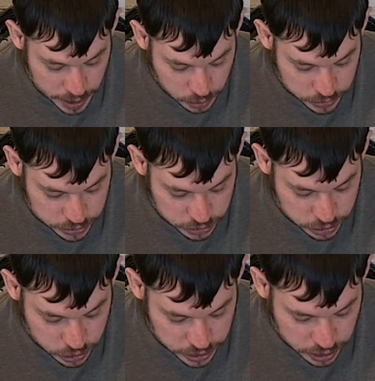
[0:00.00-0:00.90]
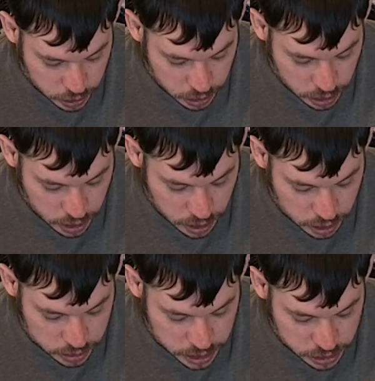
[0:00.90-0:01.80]
miles since he took ill.
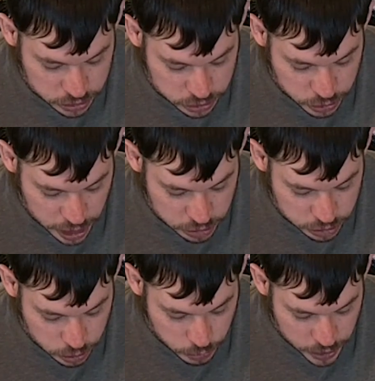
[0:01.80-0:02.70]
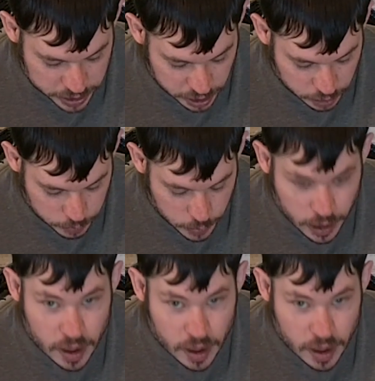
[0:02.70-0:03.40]
Lee stretched to breaking.